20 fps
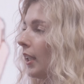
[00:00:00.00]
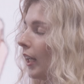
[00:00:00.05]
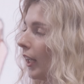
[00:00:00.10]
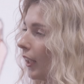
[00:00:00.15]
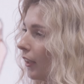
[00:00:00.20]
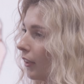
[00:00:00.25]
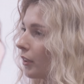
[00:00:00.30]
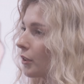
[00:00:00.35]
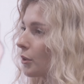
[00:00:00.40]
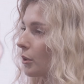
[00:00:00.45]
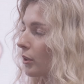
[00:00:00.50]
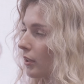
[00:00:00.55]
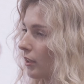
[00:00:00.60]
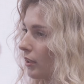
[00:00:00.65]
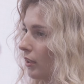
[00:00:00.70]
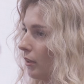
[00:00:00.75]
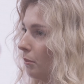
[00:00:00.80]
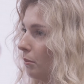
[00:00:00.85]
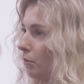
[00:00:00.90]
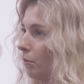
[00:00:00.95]
And it took
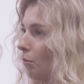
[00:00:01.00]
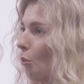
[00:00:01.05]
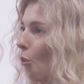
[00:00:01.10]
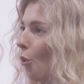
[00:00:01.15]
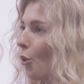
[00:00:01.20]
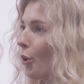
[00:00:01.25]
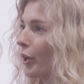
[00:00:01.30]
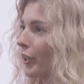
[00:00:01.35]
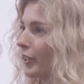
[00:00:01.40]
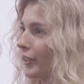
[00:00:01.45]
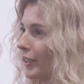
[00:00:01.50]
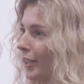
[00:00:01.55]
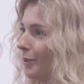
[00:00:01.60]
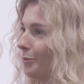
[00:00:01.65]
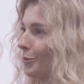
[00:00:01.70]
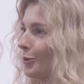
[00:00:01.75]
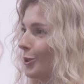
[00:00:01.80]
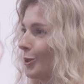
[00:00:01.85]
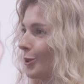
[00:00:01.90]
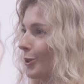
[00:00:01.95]
some more
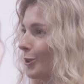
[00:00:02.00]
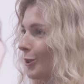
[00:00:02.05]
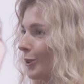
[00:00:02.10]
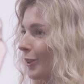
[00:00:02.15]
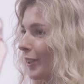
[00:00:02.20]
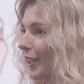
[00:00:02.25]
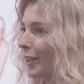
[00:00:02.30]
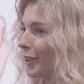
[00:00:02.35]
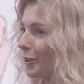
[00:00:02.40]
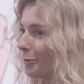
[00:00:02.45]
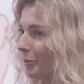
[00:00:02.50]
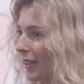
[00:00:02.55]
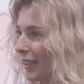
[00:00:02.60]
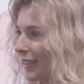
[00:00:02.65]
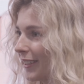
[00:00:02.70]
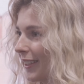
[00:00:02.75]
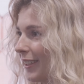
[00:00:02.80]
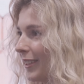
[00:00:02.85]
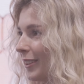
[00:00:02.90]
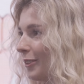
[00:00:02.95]
time to gather my
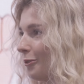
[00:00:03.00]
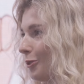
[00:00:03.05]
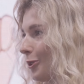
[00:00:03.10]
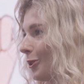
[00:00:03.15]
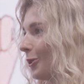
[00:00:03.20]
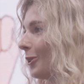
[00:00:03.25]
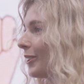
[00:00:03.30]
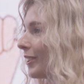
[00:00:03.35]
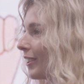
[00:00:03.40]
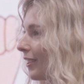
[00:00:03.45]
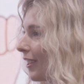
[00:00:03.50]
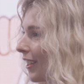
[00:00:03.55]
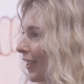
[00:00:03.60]
data for all the